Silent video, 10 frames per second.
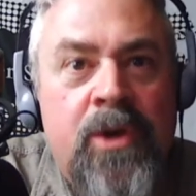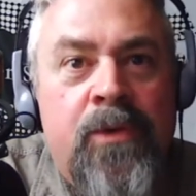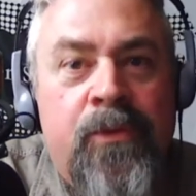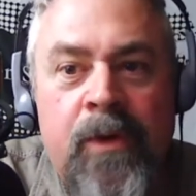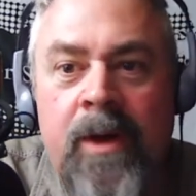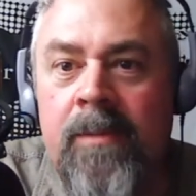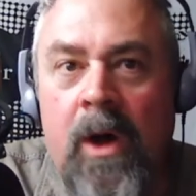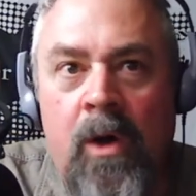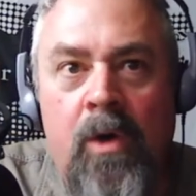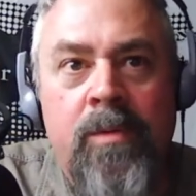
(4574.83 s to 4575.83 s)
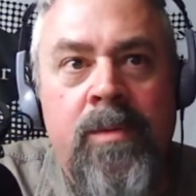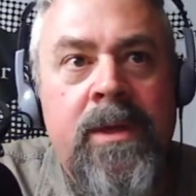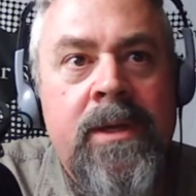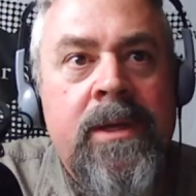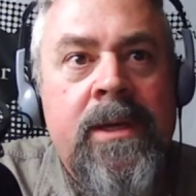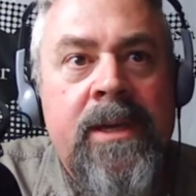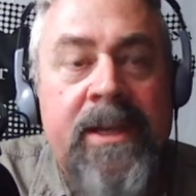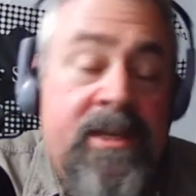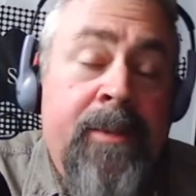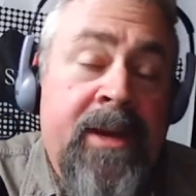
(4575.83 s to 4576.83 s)
from home, it
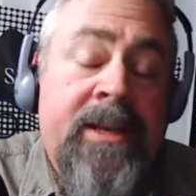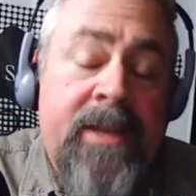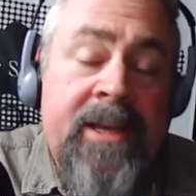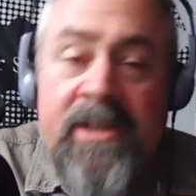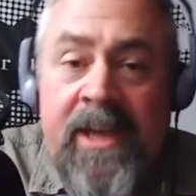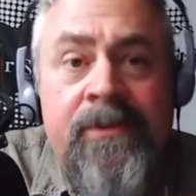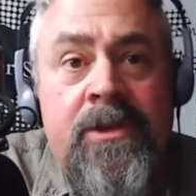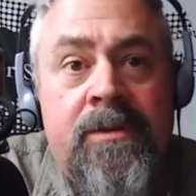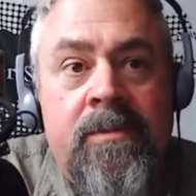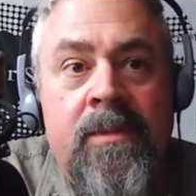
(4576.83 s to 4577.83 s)
saves,